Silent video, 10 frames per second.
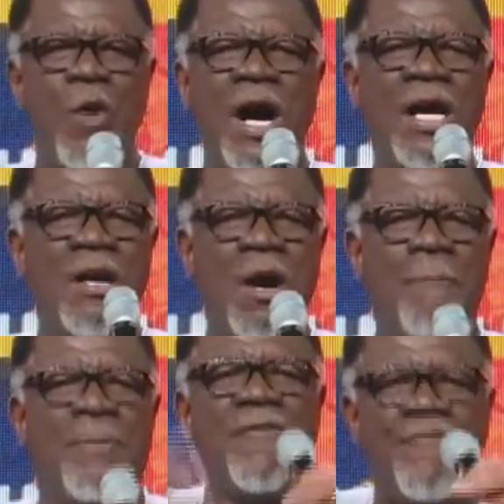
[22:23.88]
And you are
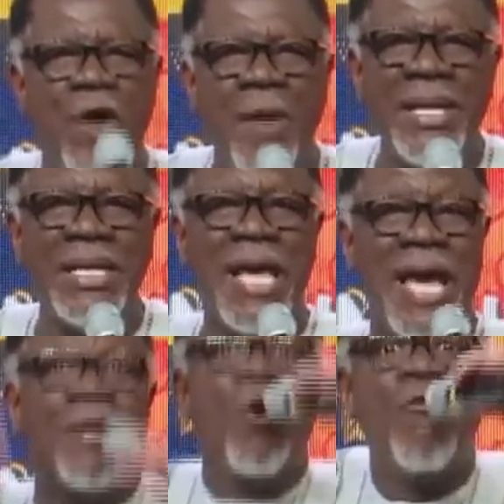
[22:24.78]

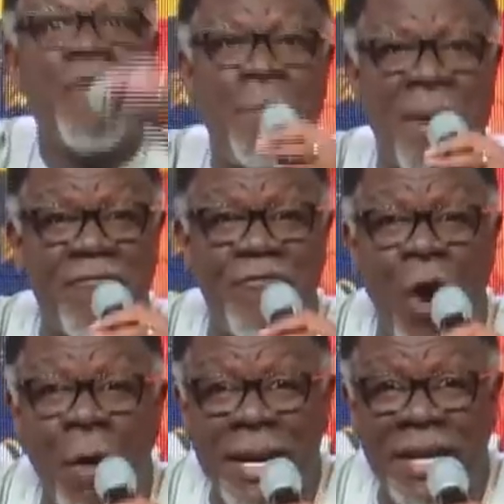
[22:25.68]
performing and
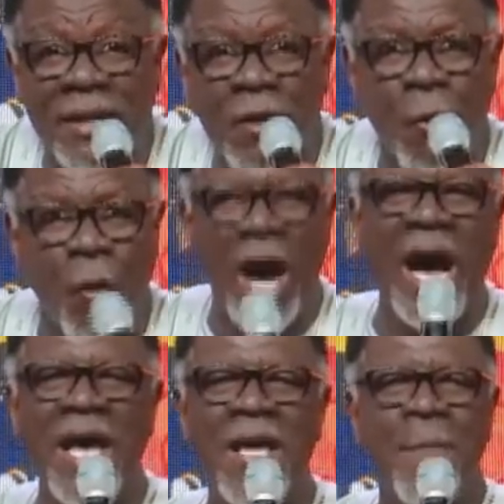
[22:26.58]
overperforming.
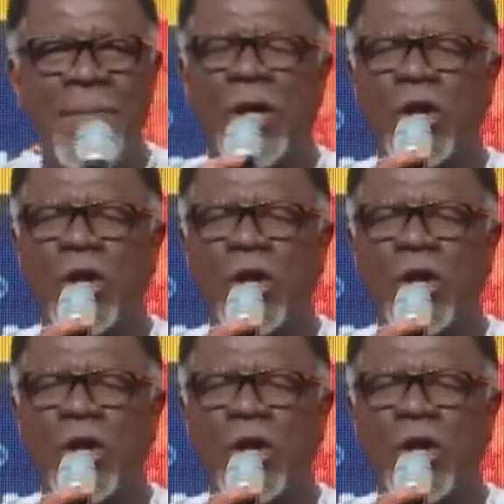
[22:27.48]
Why?